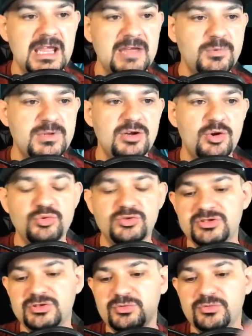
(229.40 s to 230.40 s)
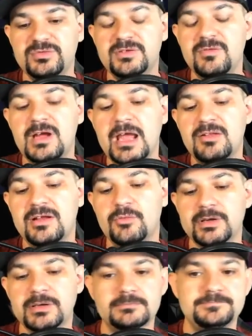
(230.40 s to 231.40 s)
if we go to the Outlaw
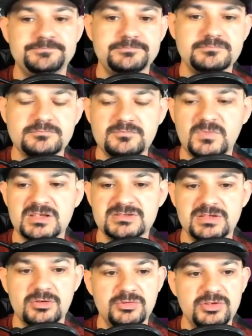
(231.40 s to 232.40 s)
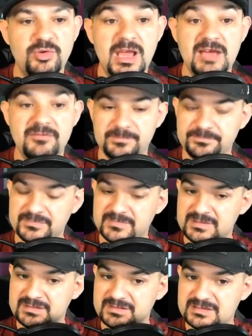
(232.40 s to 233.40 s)
one, so you have
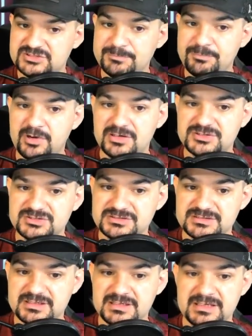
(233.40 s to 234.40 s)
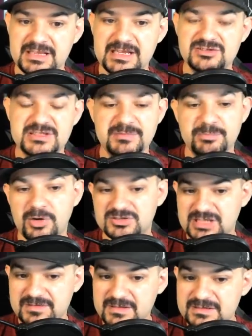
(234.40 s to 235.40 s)
the ship parts, interceptor
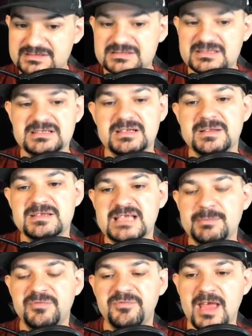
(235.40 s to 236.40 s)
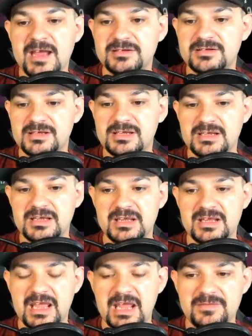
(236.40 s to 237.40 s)
parts. I think this is in the same effect.
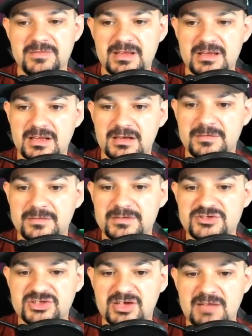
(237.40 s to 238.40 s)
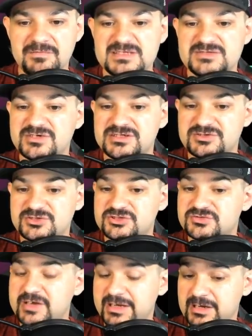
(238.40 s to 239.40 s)
And then you still have these
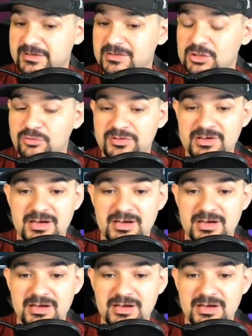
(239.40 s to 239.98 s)
researches right here that lower the